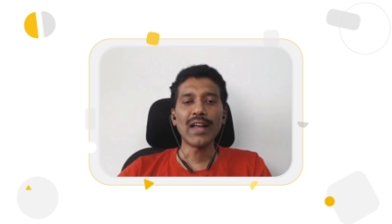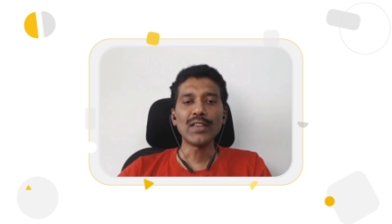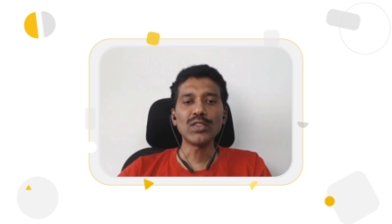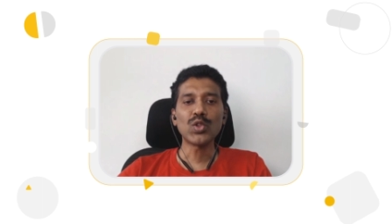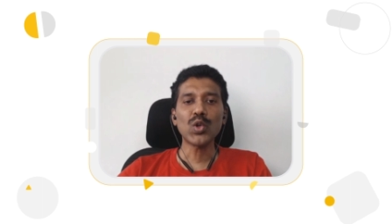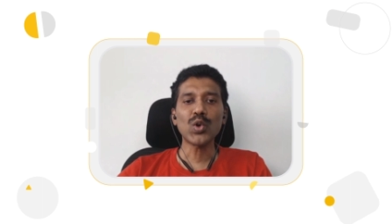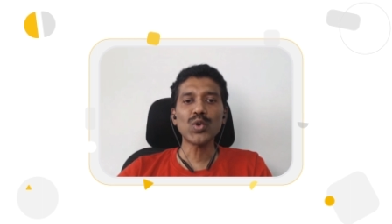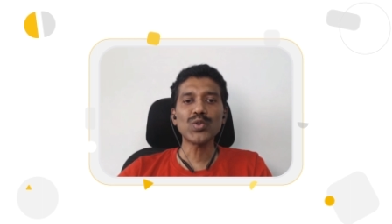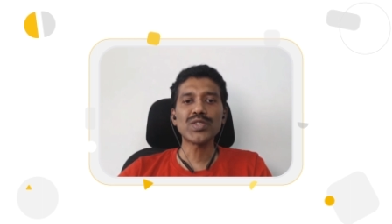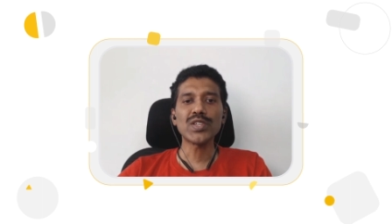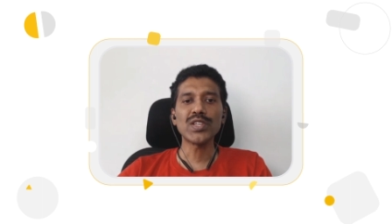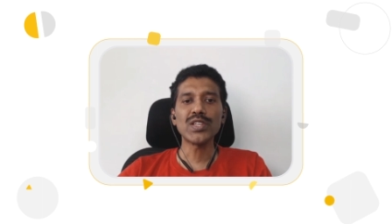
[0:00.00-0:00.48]

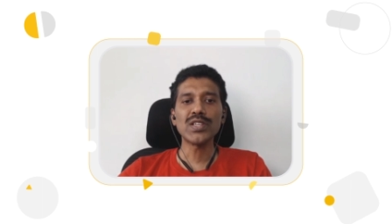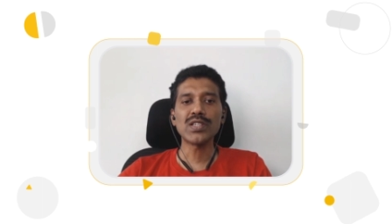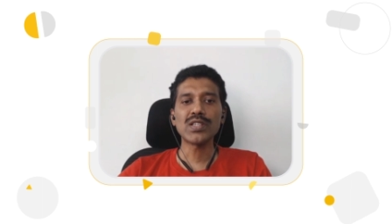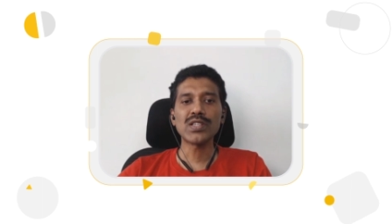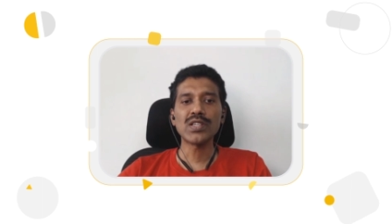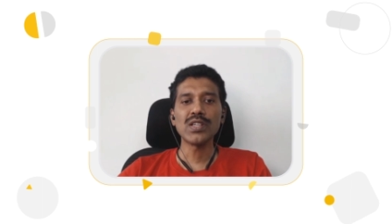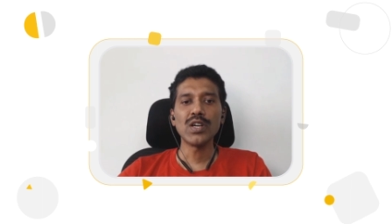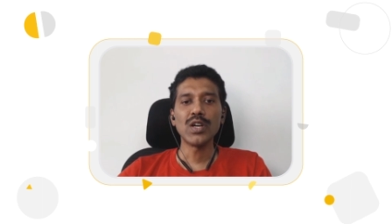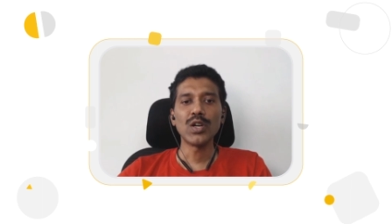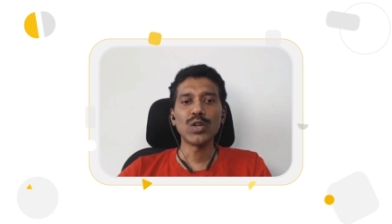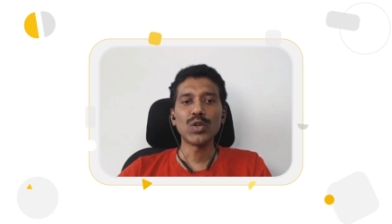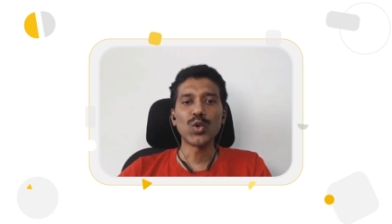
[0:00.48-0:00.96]
Anthos
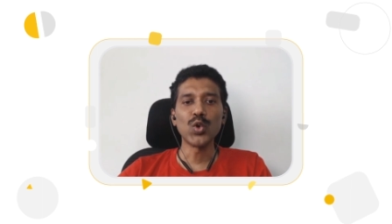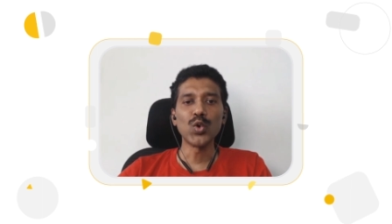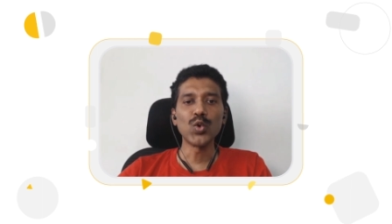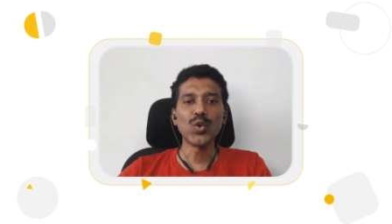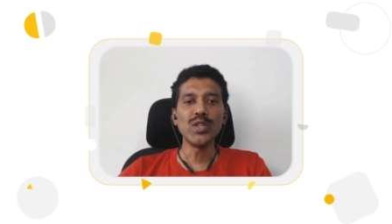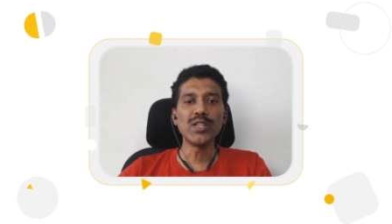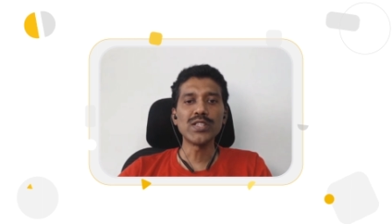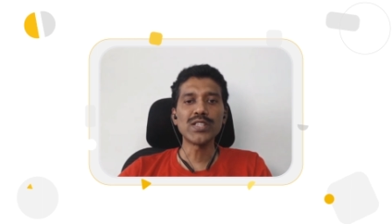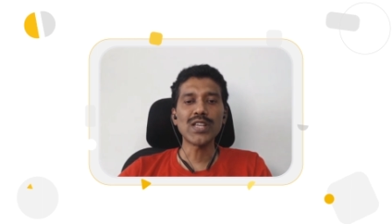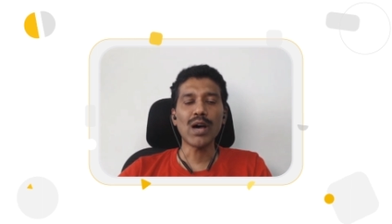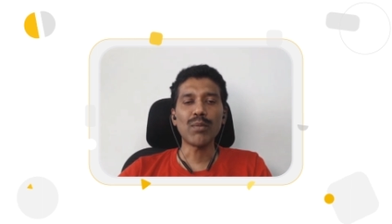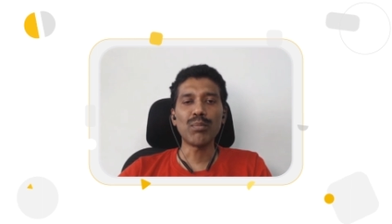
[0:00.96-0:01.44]
is
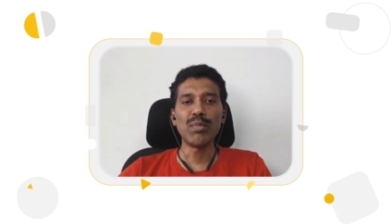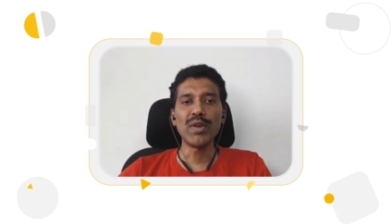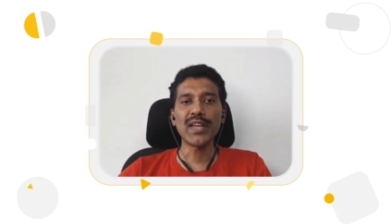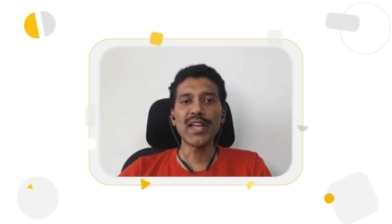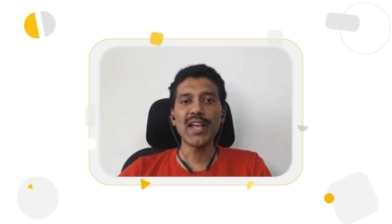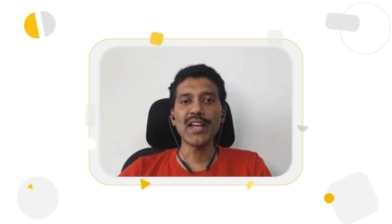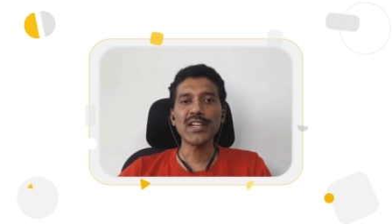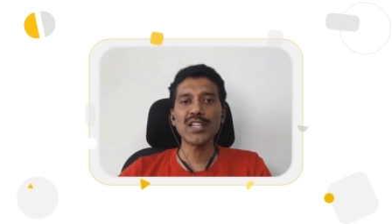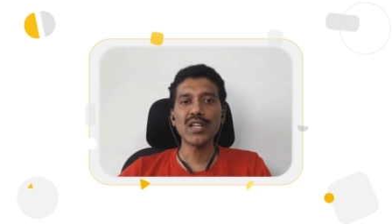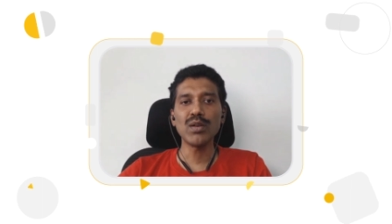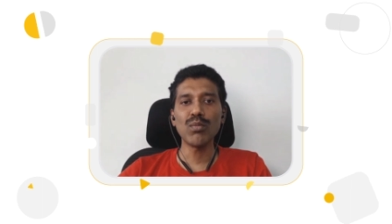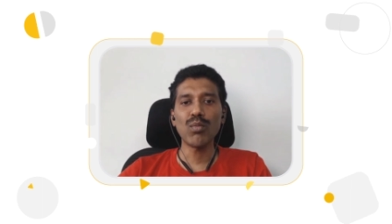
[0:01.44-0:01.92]
Google's
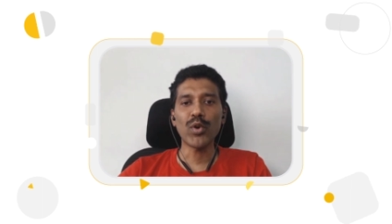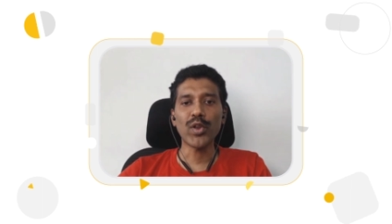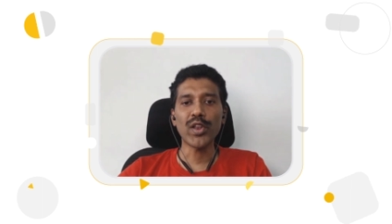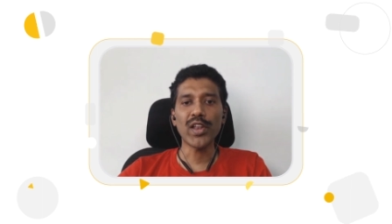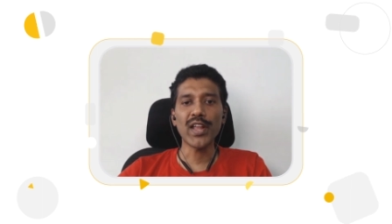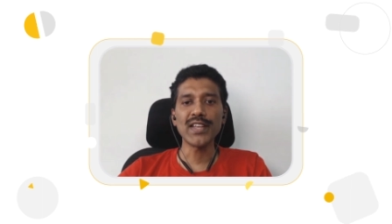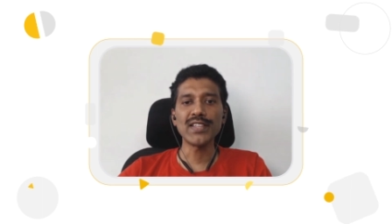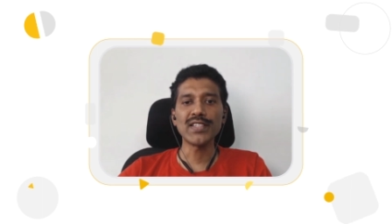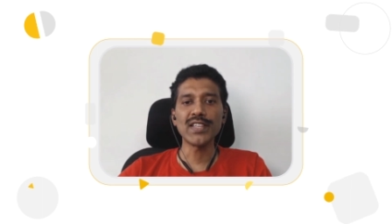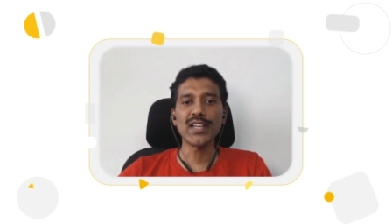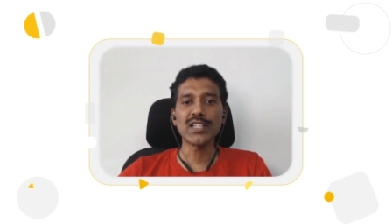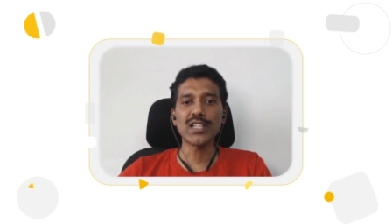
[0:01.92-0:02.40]
application
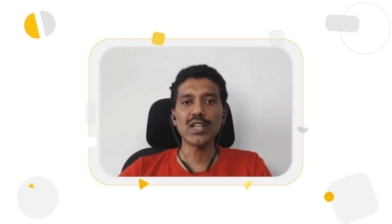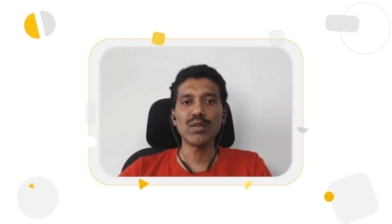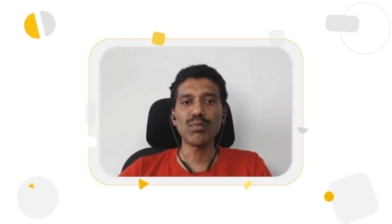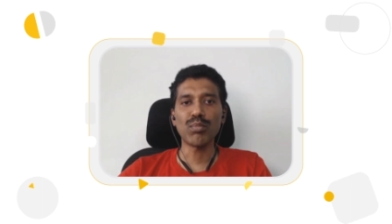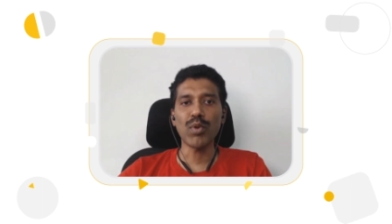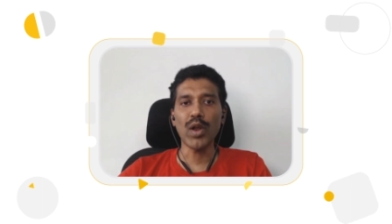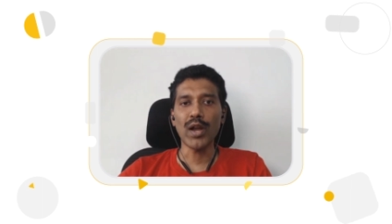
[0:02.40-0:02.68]
modernization